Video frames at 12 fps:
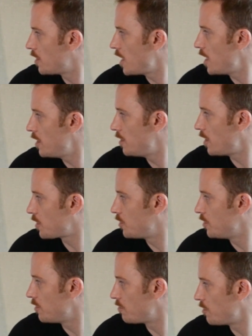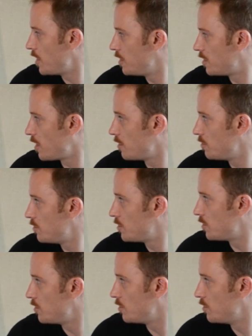Then I could have went down
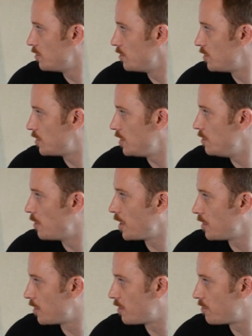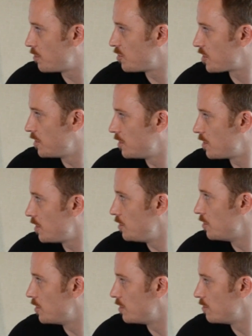to C minor if I was
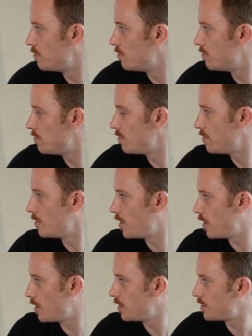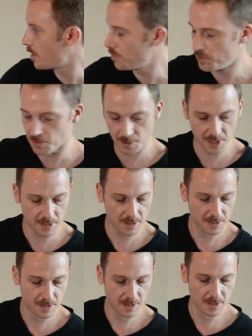continuing down the way,
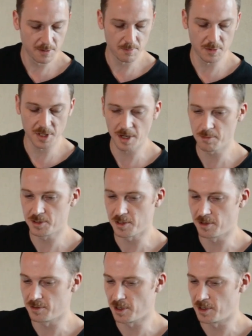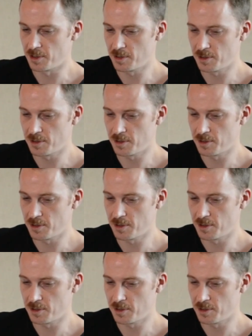but that would sound like,